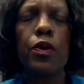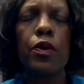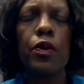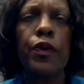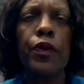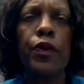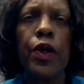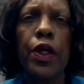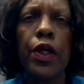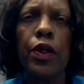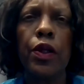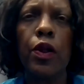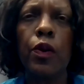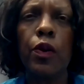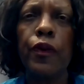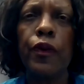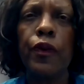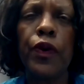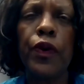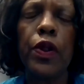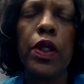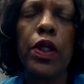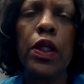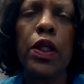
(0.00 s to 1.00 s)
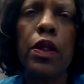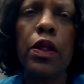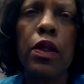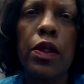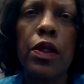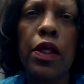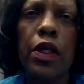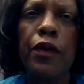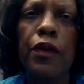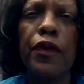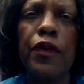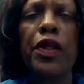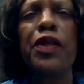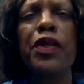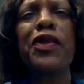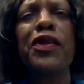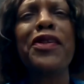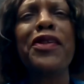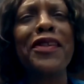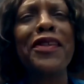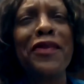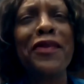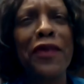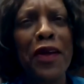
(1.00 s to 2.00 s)
right. And hopefully the definition
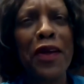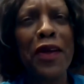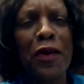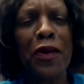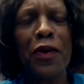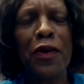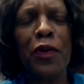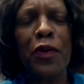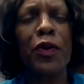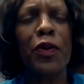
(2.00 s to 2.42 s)
of health